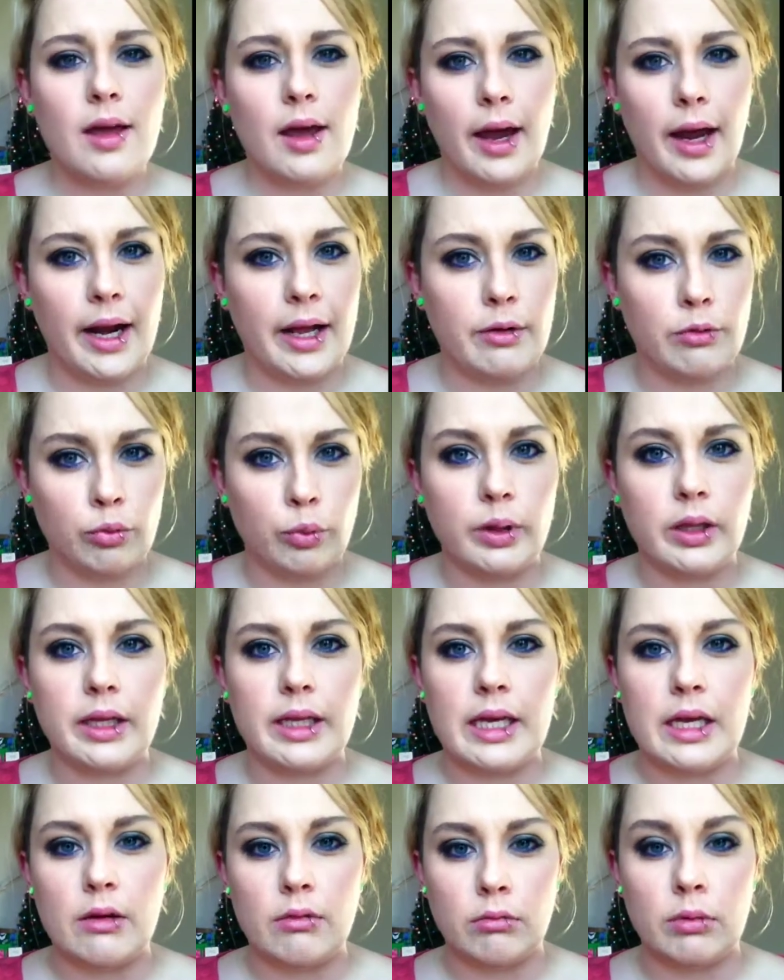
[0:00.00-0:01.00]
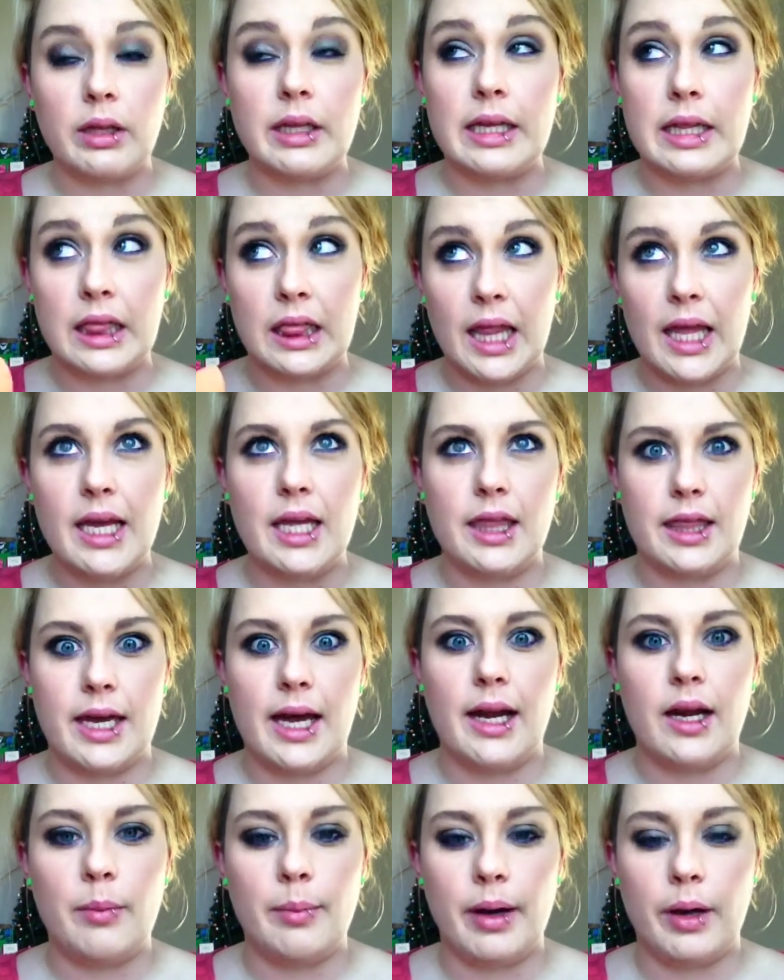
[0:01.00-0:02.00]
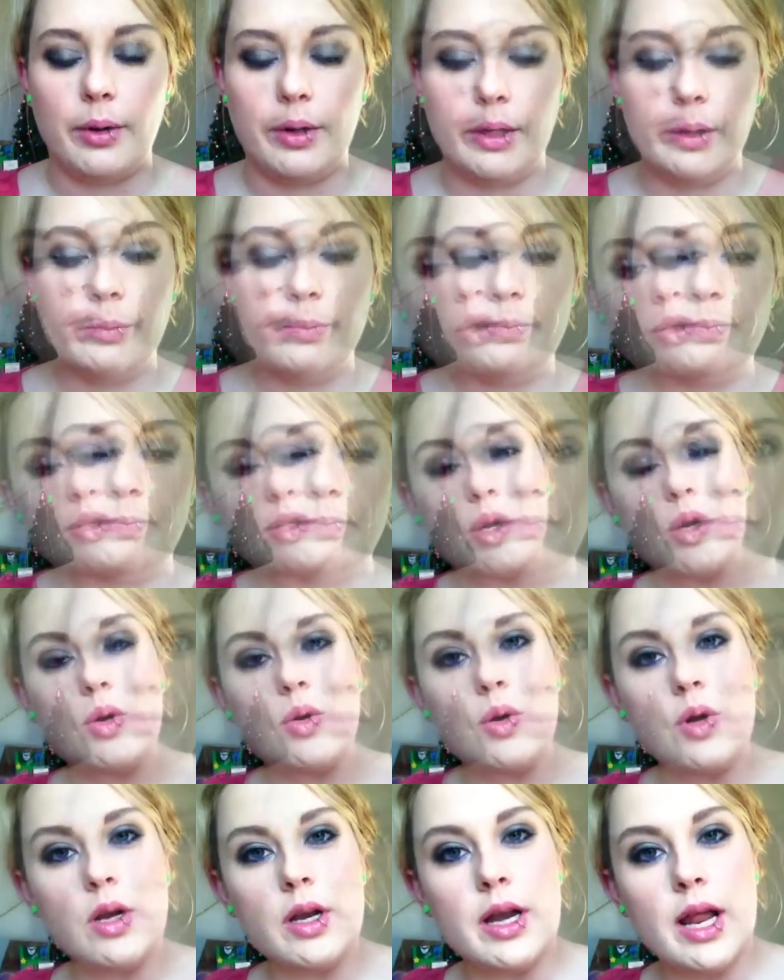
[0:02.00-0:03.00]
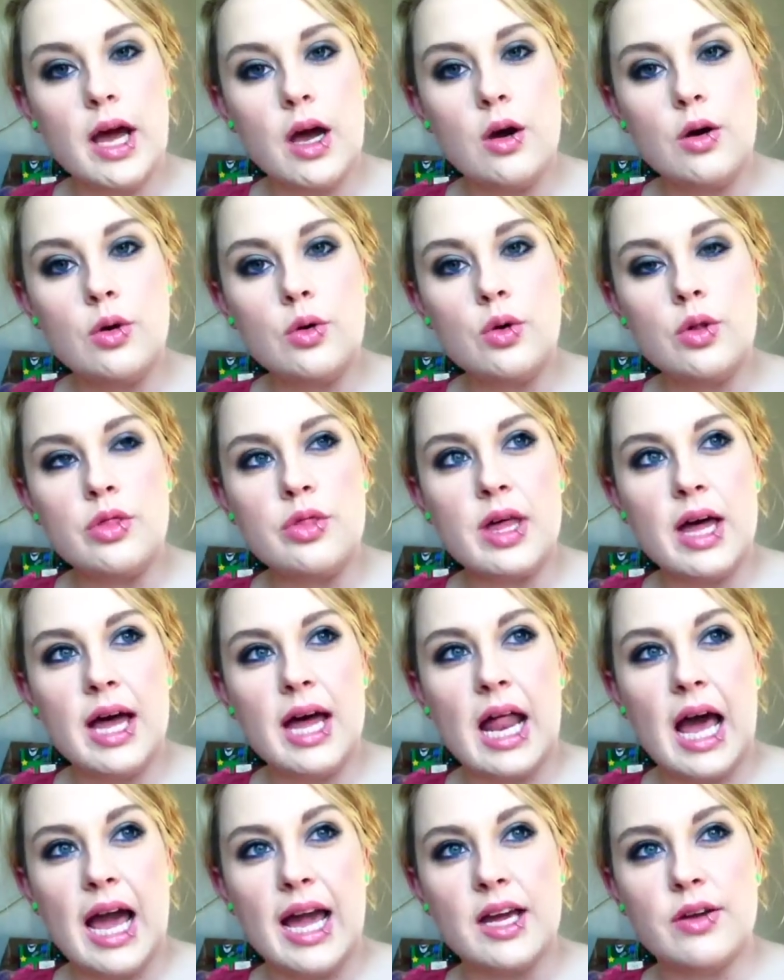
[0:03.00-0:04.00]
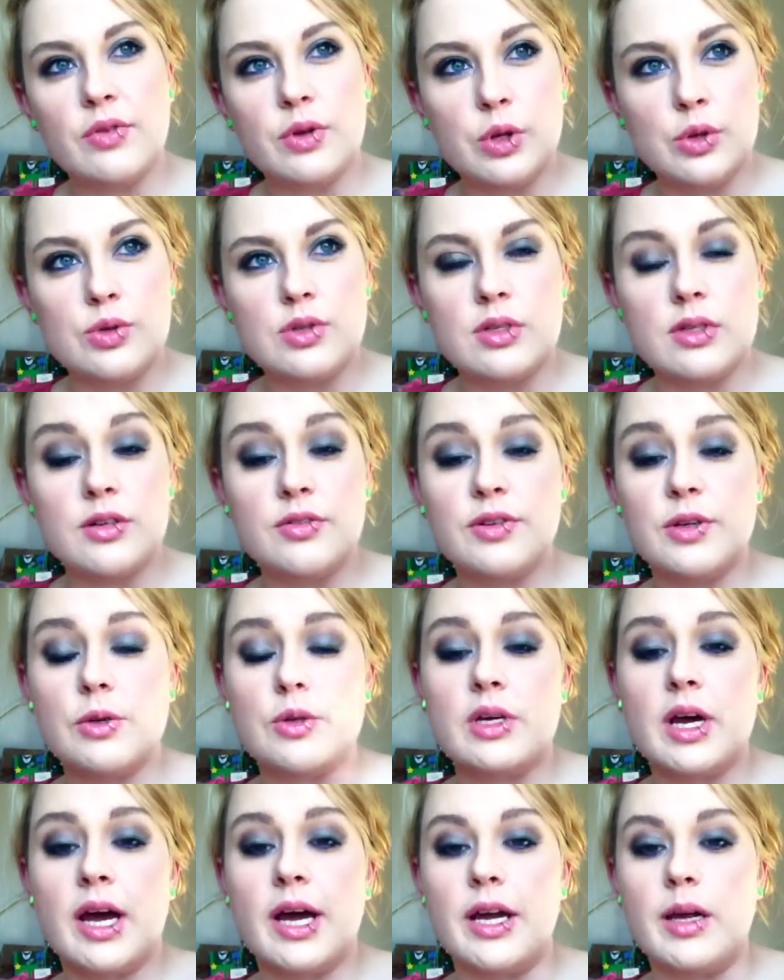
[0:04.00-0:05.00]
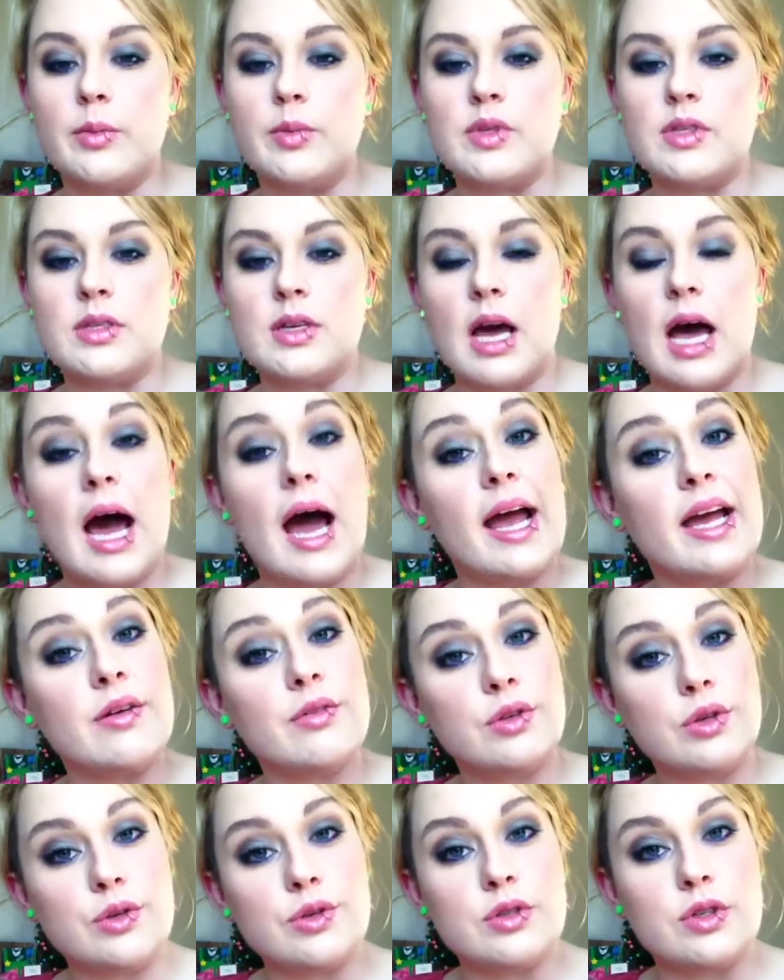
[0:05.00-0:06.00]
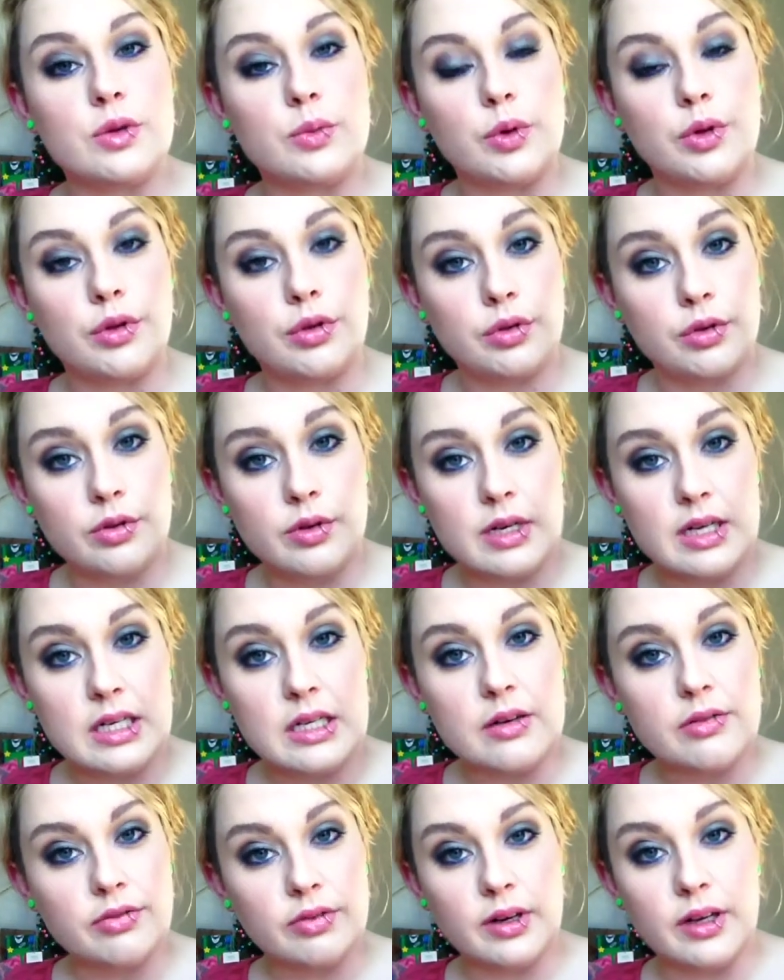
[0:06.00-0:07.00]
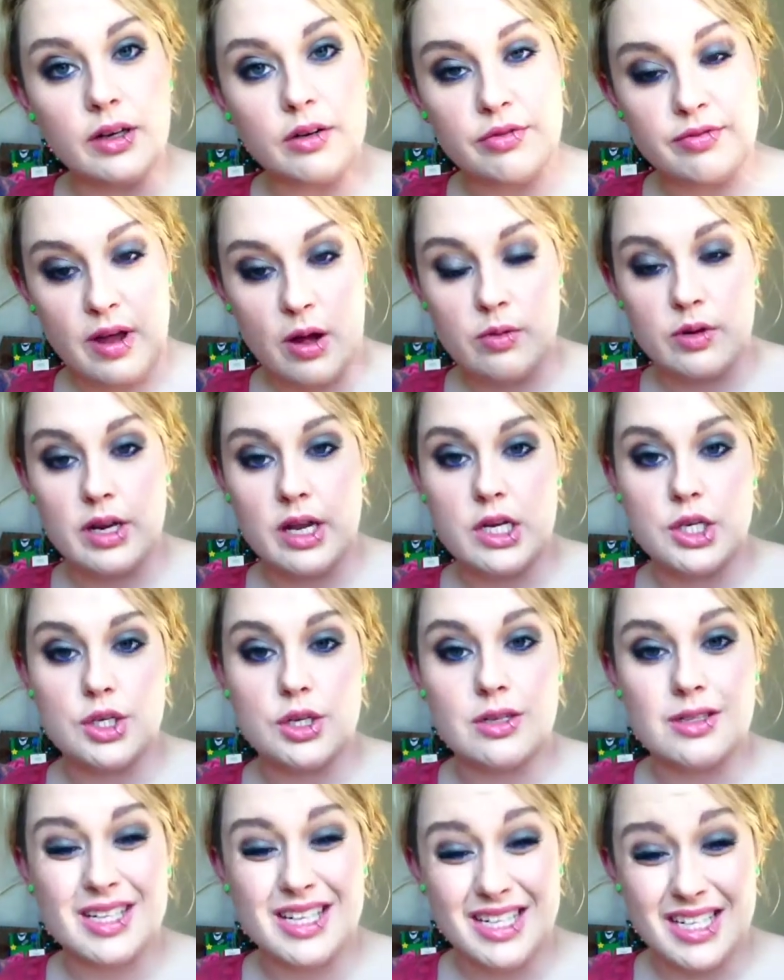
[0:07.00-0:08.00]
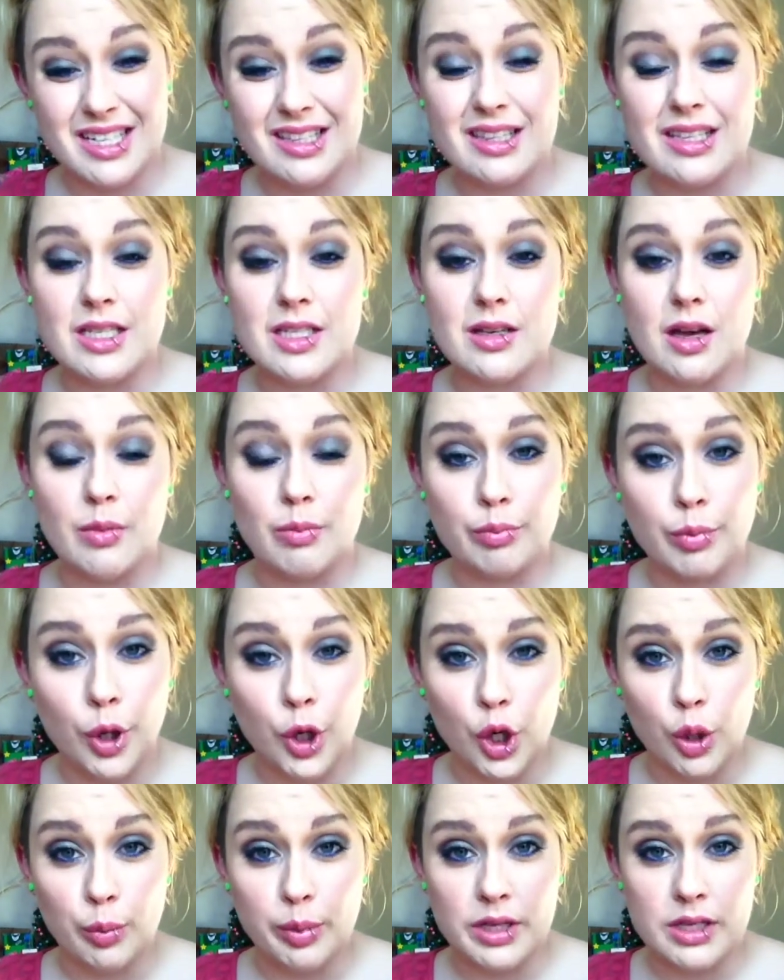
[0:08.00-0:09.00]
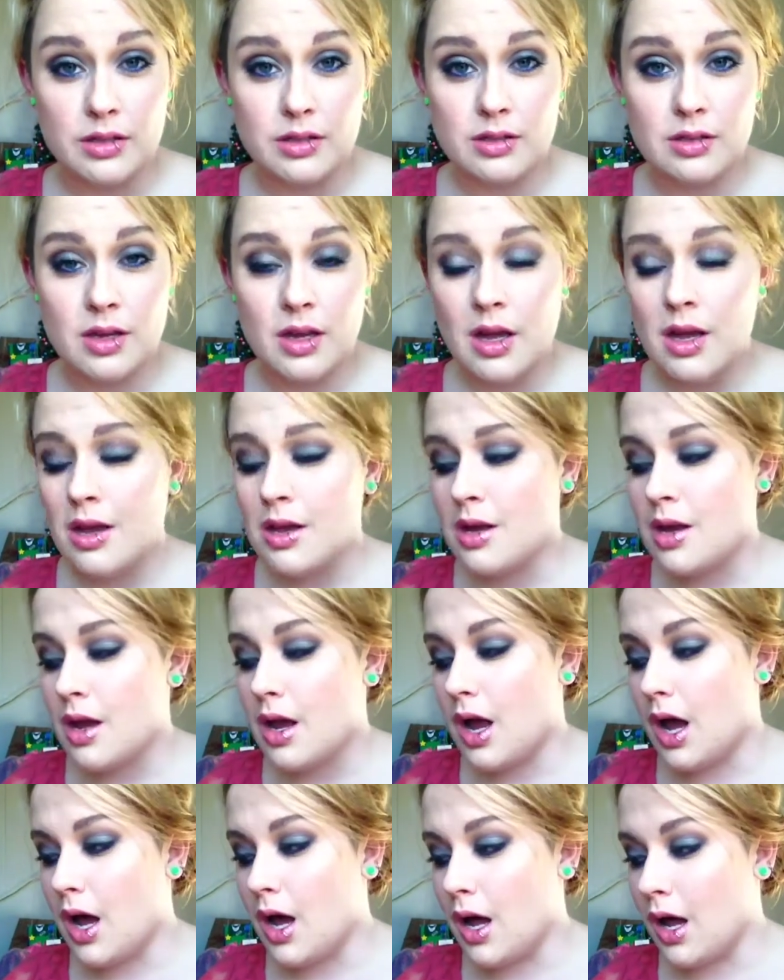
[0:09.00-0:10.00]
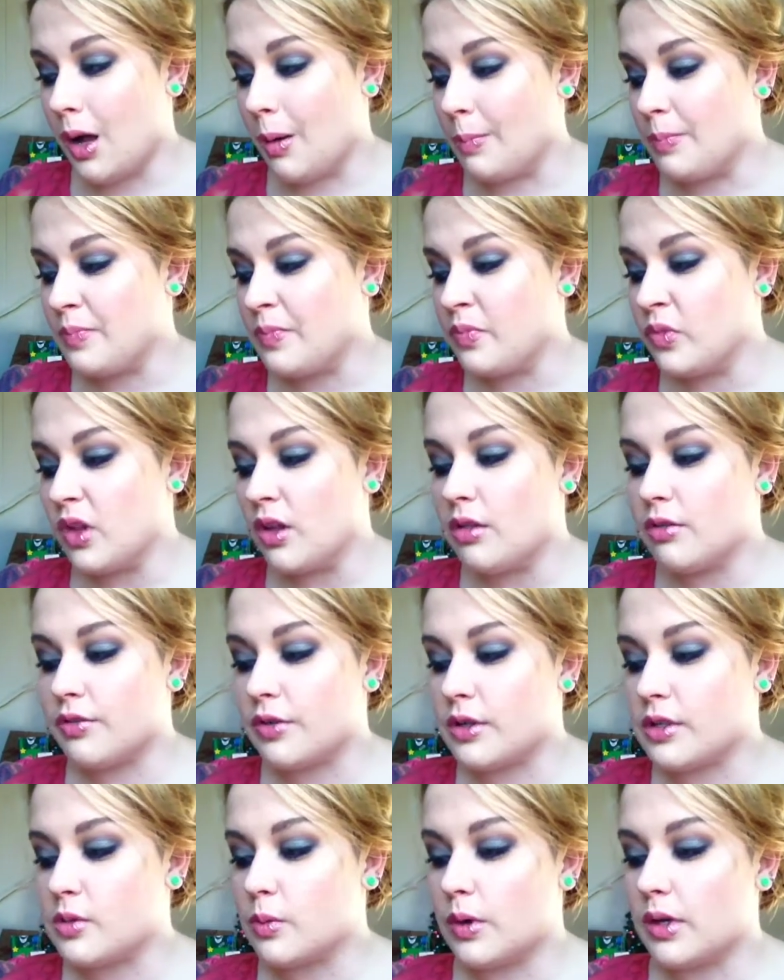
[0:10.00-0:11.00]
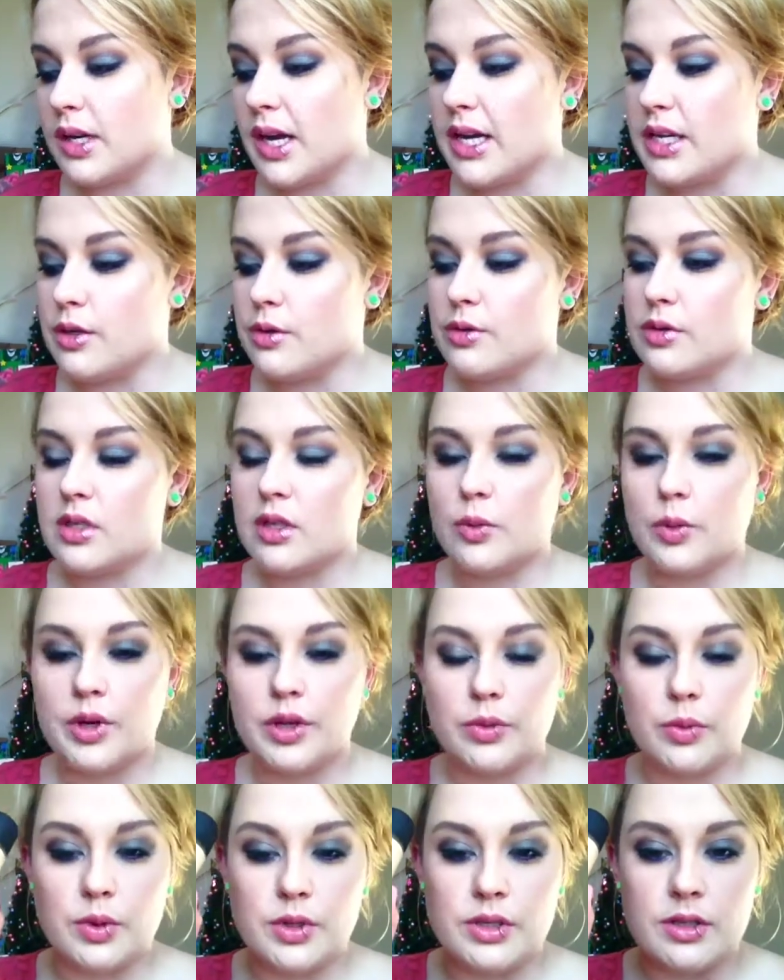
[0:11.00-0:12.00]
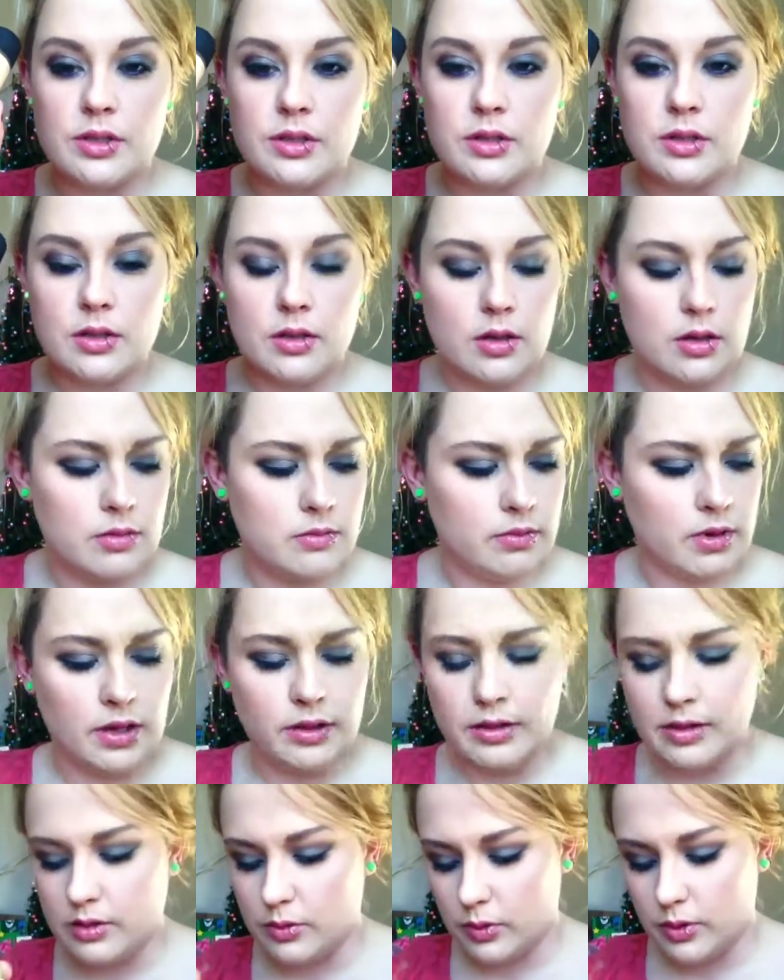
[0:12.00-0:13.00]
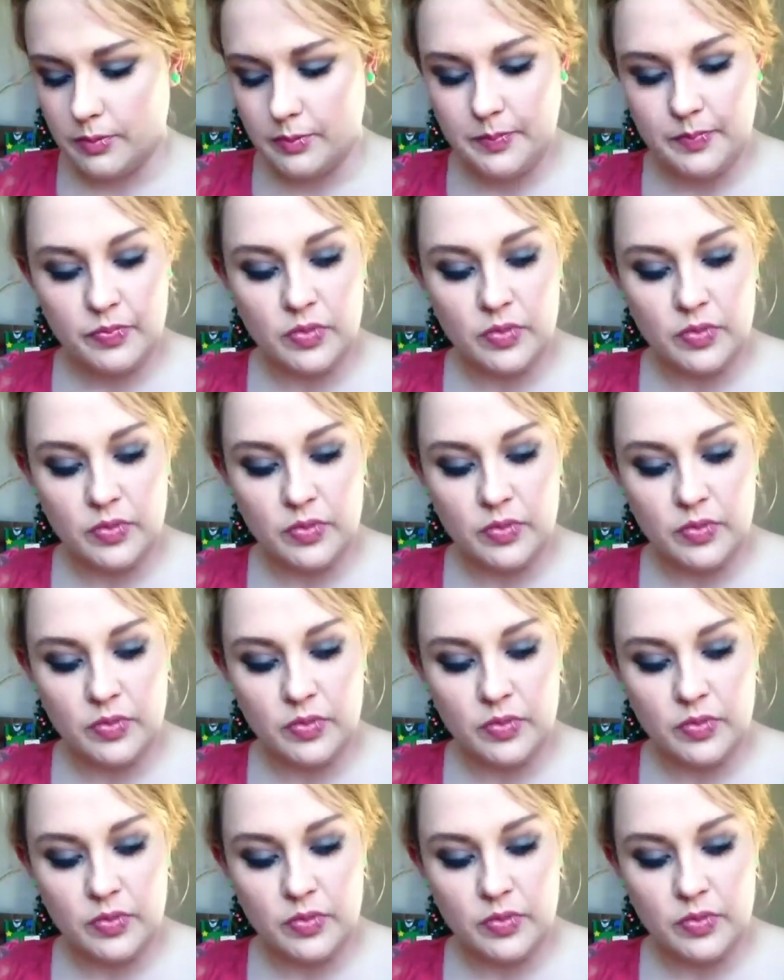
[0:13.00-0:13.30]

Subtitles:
and I really, really like that about it. So now that I have used it a few times, I have used it with 3 different foundations. I did this on purpose. The first one I used it with was, not this one.